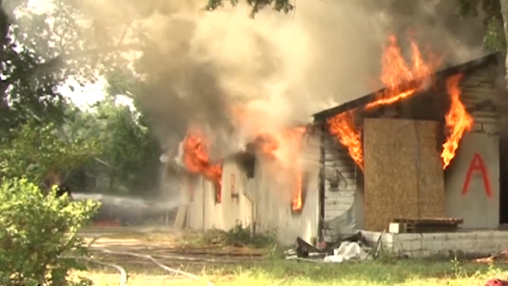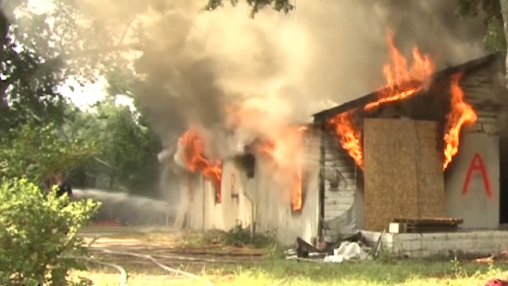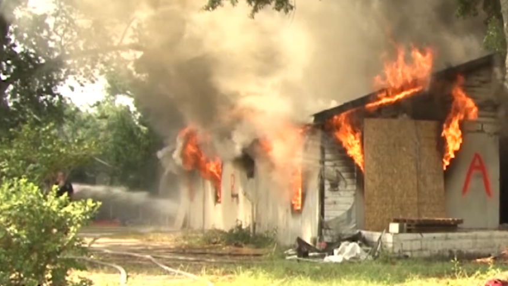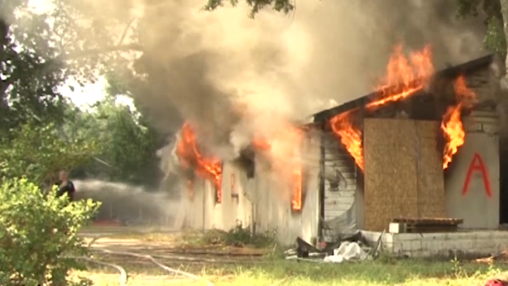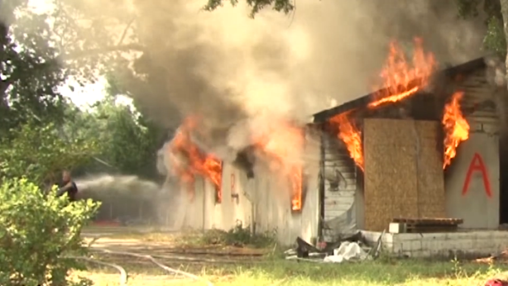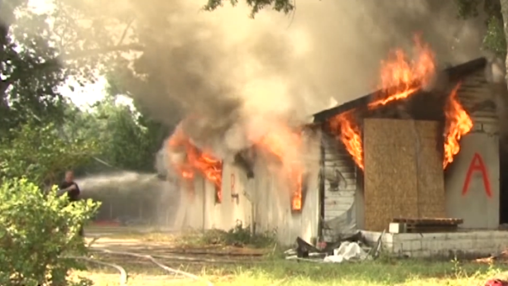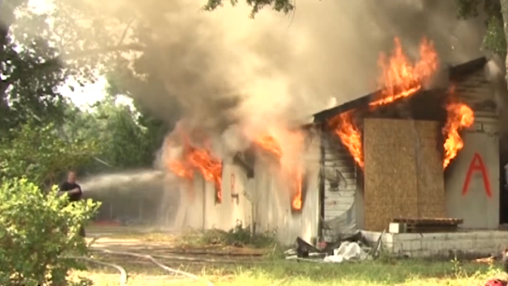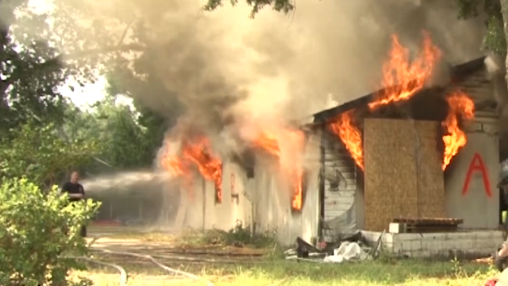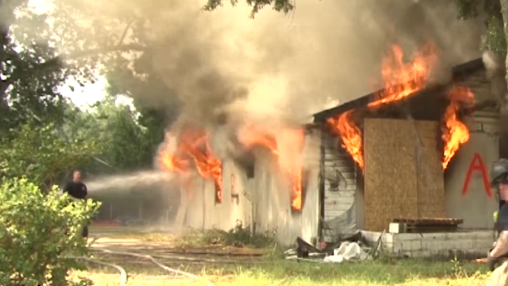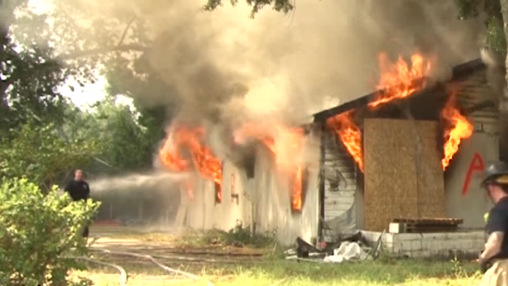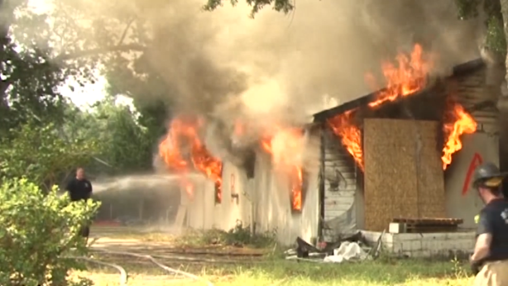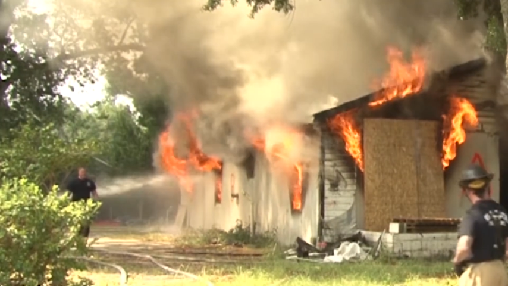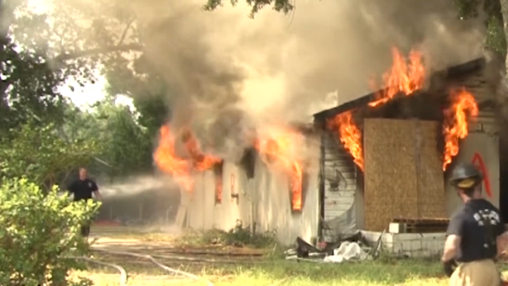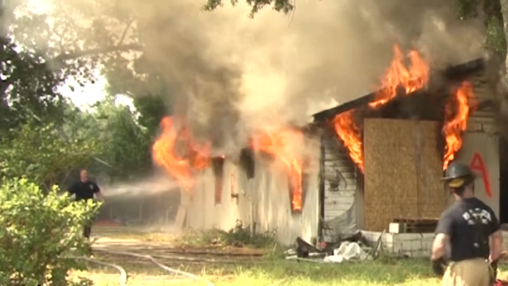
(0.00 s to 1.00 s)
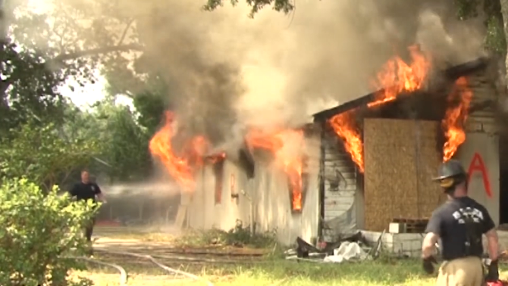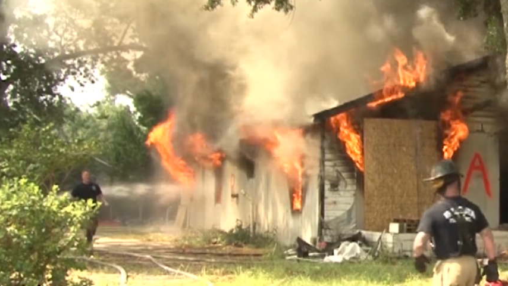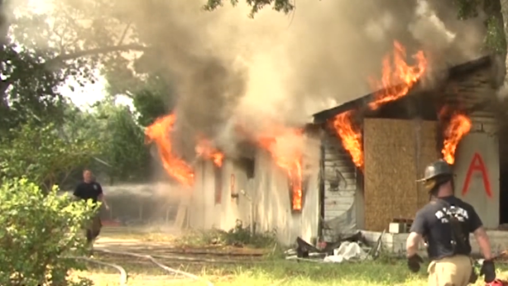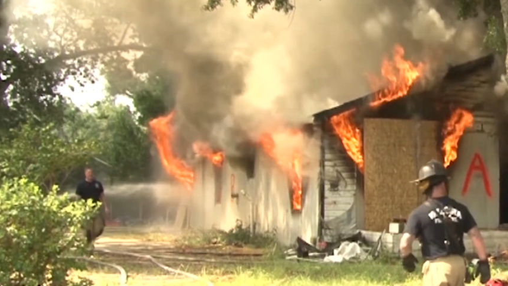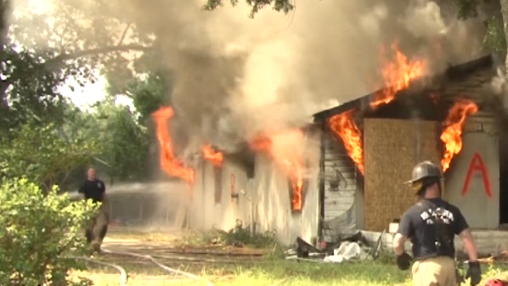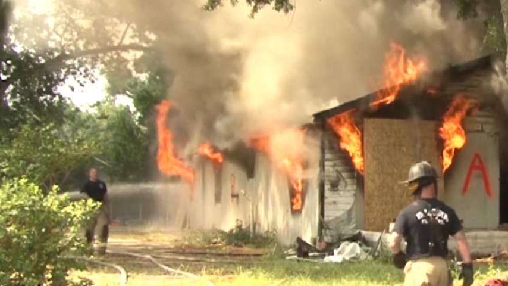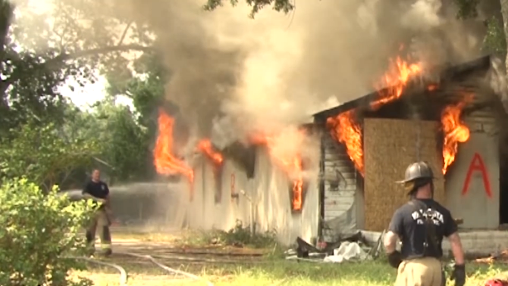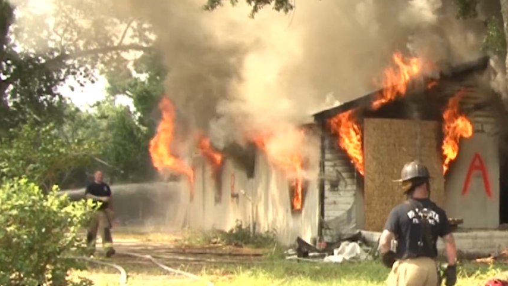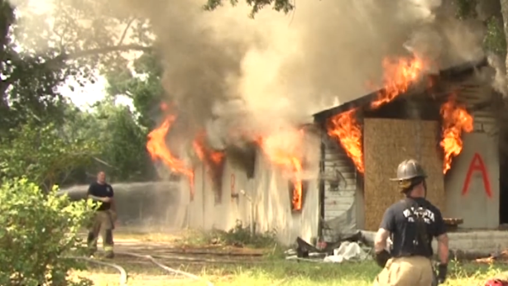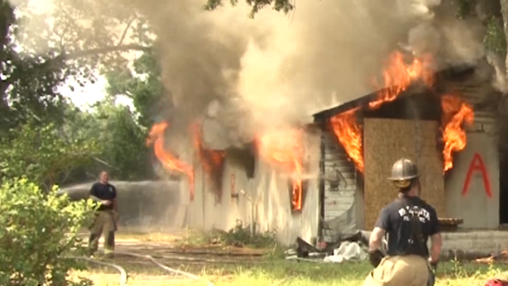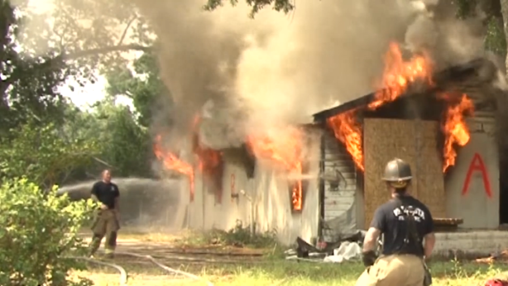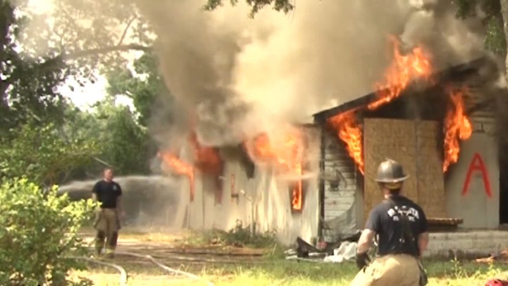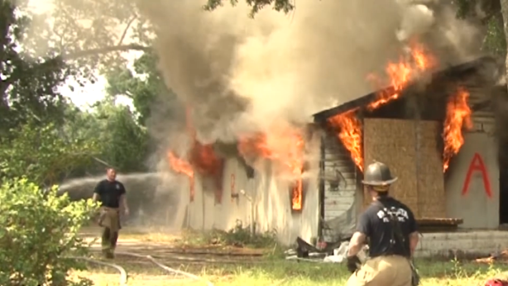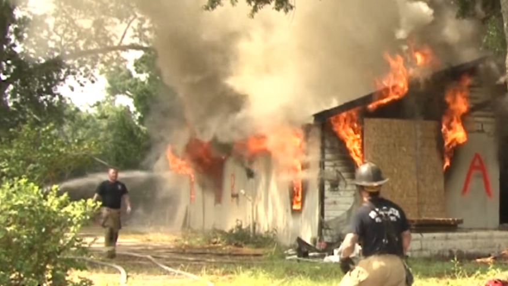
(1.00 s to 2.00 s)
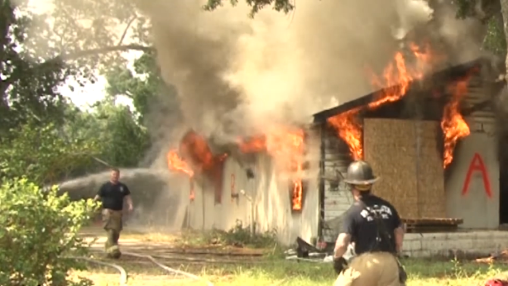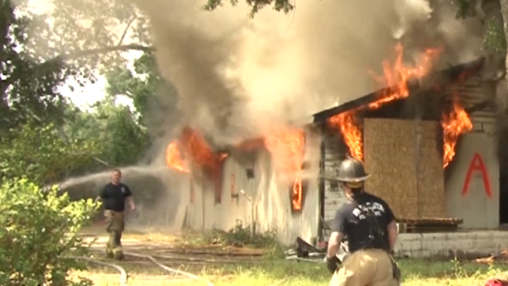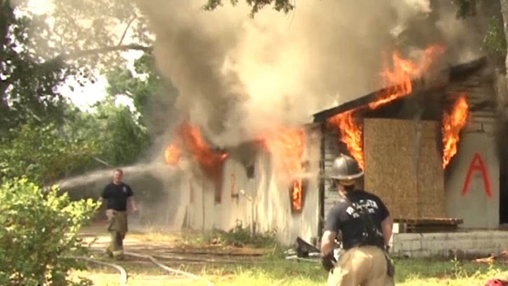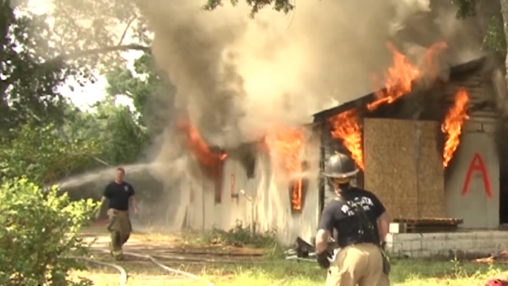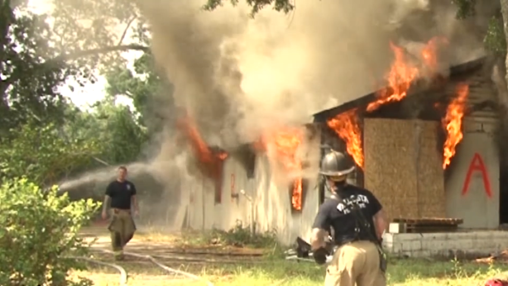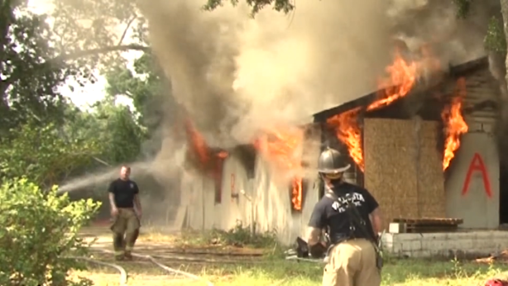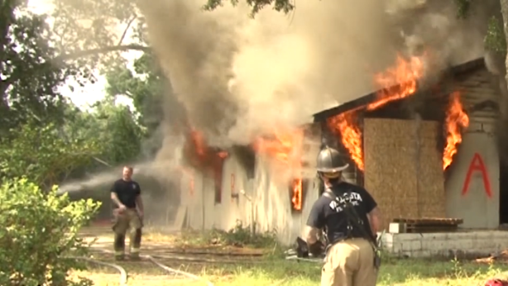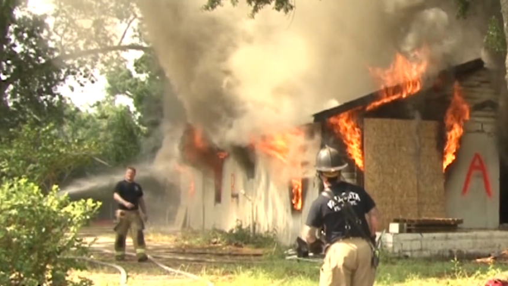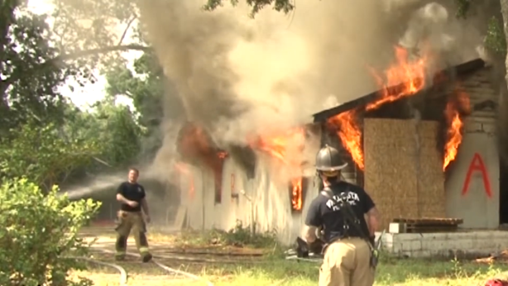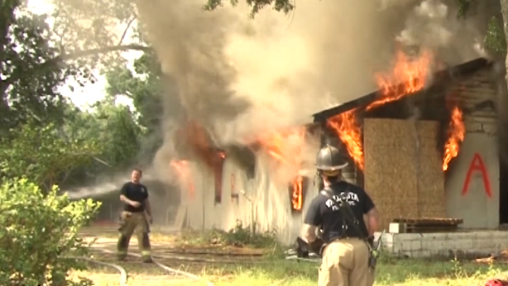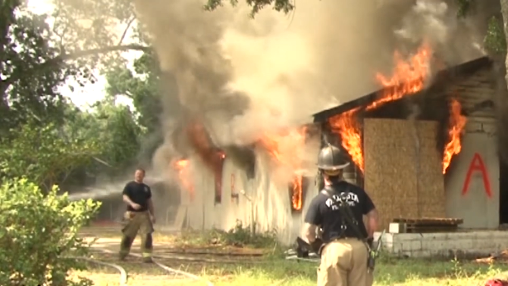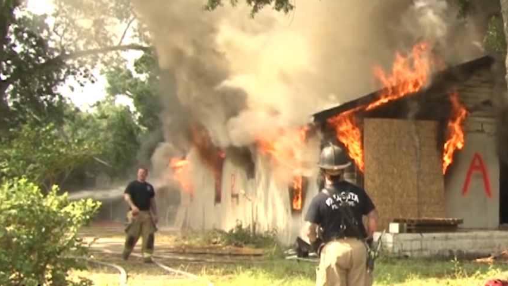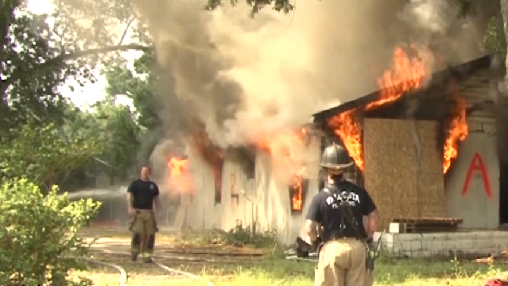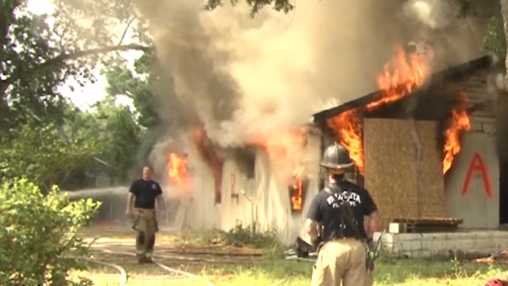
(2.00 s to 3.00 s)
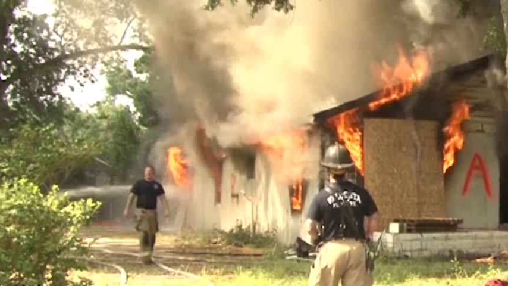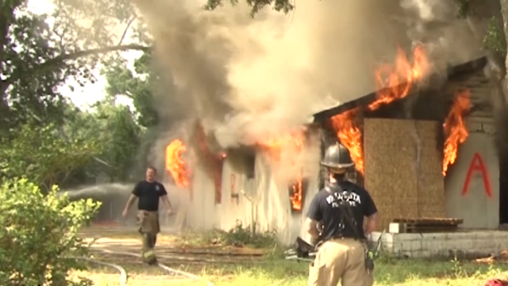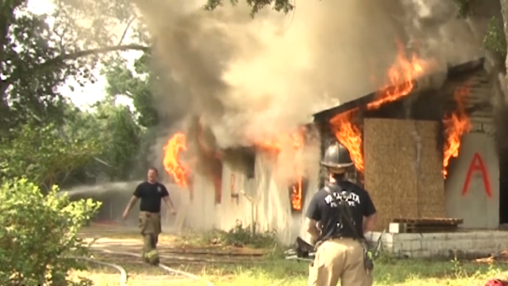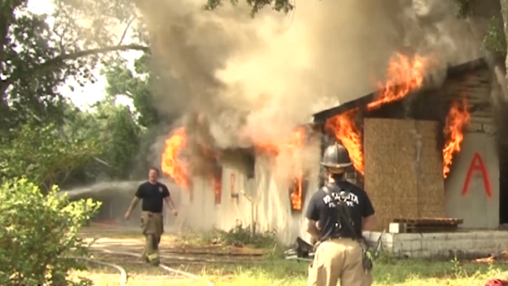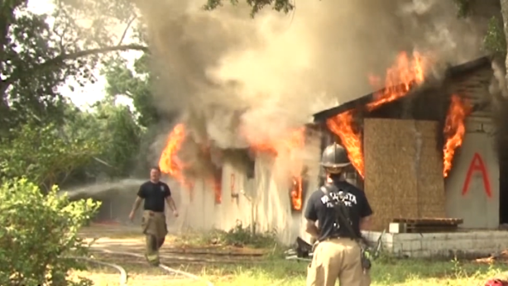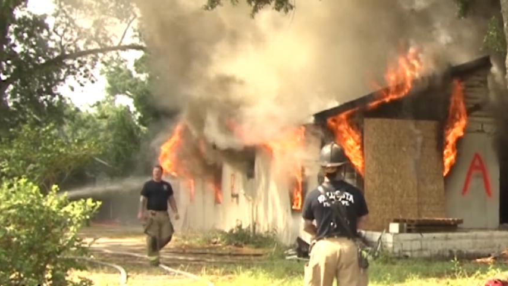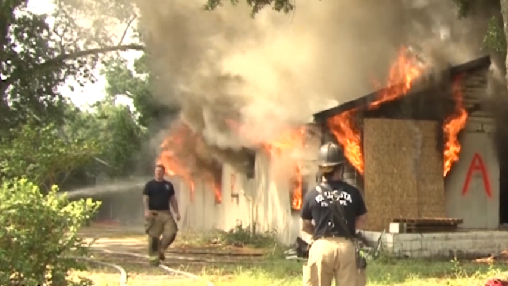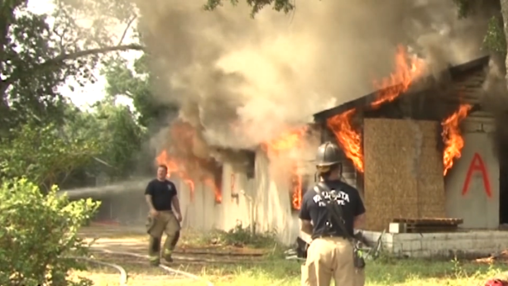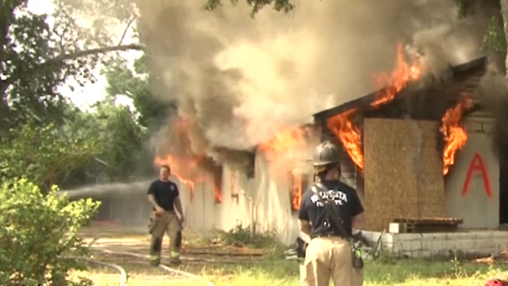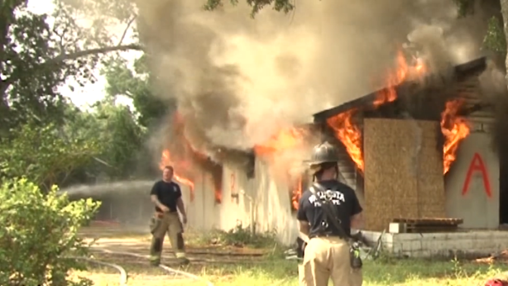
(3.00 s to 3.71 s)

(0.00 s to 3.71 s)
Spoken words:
Nobody's mouth can be seen.